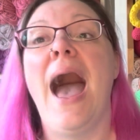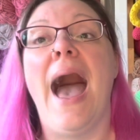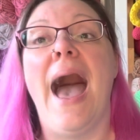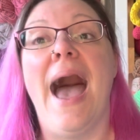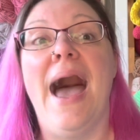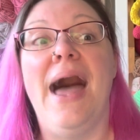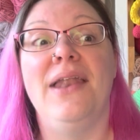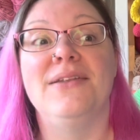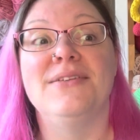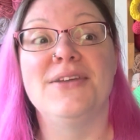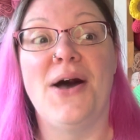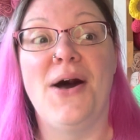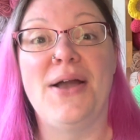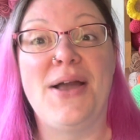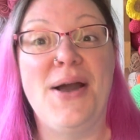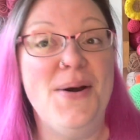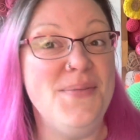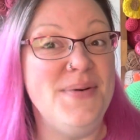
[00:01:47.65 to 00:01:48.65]
and I
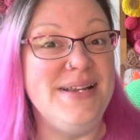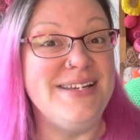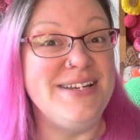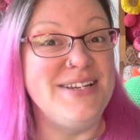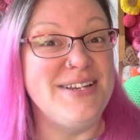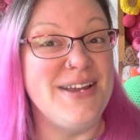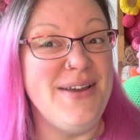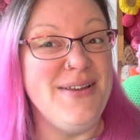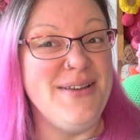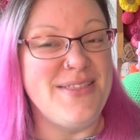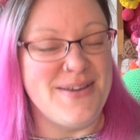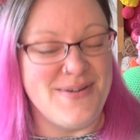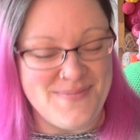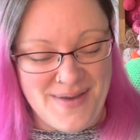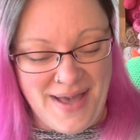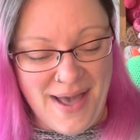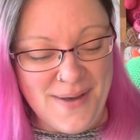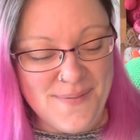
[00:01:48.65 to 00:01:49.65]
can't wait to show you them.